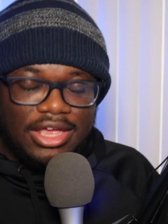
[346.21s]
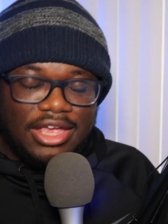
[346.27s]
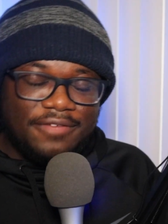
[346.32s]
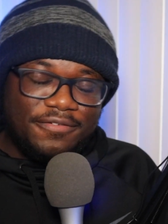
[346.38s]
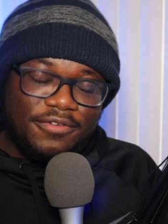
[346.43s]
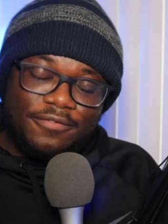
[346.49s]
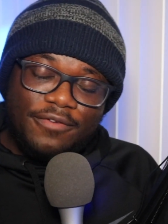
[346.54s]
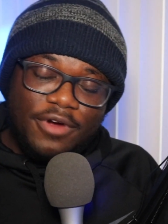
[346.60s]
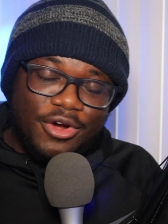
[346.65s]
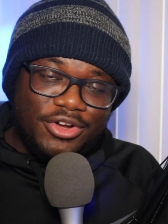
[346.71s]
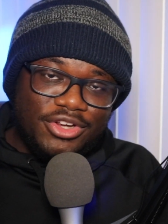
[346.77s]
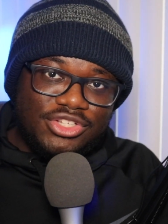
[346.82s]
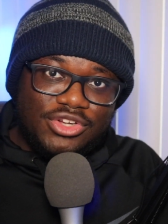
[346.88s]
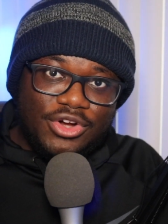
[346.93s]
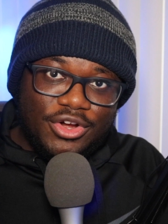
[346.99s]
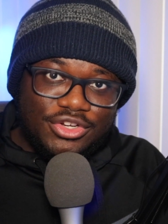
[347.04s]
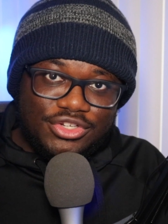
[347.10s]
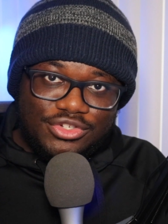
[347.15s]
If you've already
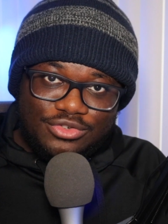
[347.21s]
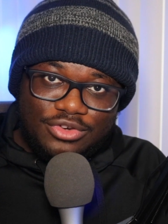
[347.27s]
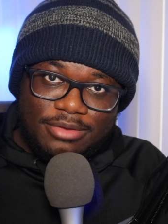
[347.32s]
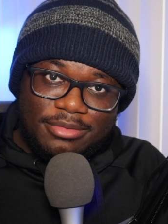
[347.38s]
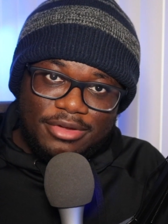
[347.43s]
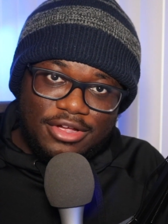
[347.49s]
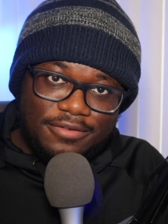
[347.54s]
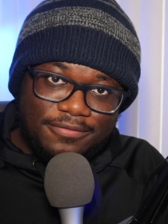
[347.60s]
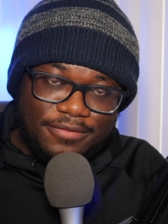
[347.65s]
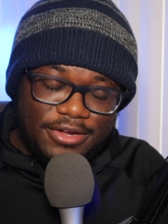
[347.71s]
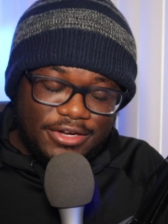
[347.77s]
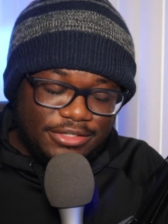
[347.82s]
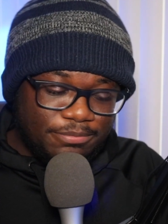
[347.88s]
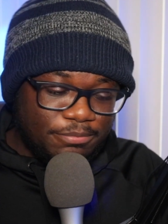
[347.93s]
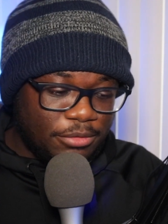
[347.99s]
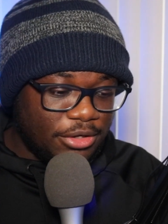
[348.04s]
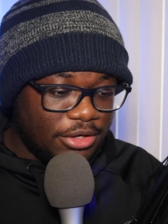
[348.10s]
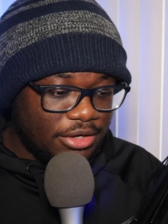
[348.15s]
started streaming on
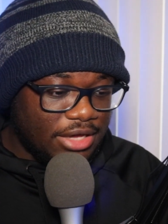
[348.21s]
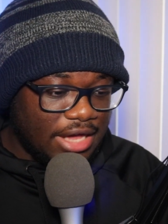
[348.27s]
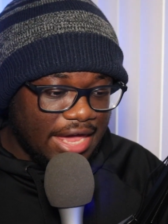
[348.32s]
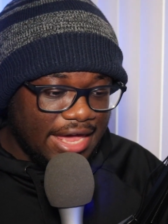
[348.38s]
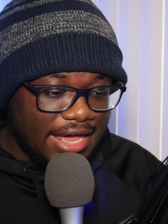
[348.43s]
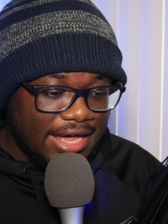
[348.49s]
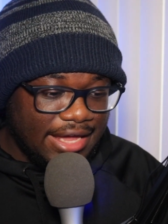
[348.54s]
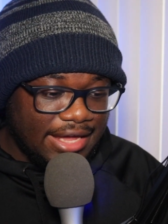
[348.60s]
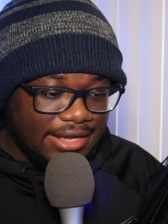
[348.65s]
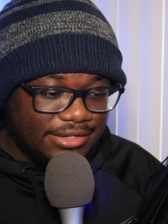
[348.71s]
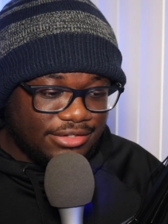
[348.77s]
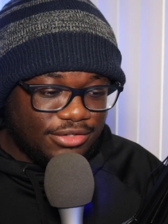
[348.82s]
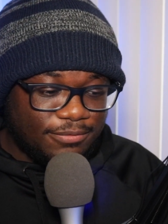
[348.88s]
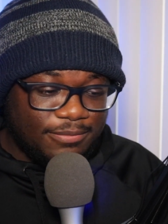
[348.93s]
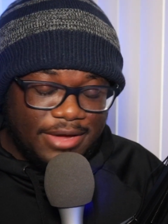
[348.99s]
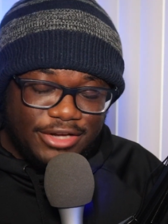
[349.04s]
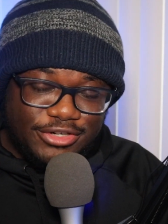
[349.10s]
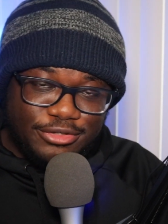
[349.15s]
Facebook and
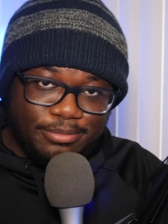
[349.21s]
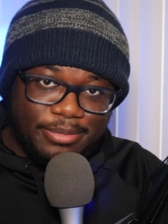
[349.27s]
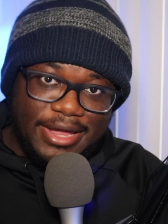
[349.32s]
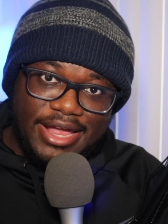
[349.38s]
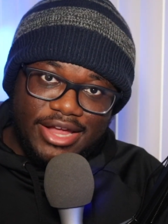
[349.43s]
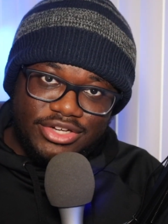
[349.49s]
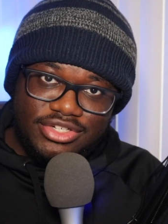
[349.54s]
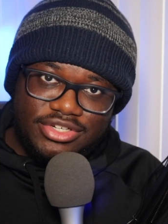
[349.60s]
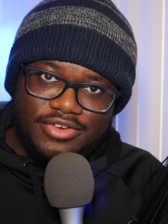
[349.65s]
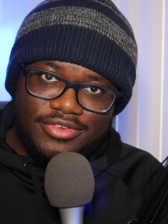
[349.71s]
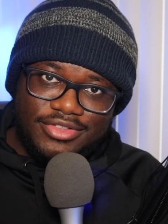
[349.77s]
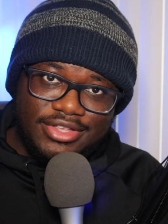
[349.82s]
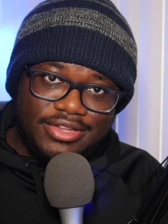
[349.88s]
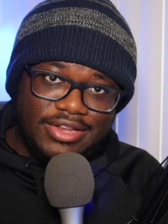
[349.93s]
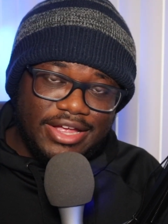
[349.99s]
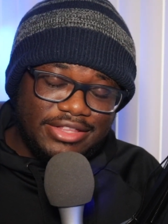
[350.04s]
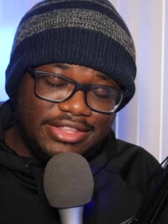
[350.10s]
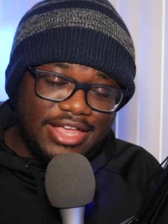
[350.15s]
you've made your page and
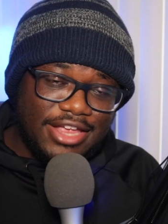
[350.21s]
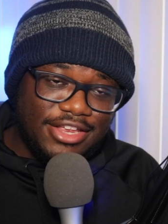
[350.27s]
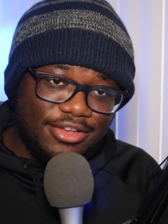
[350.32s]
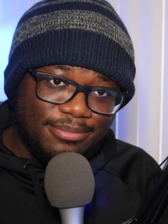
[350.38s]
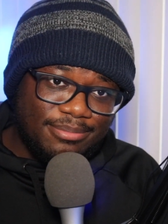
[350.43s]
everything like that,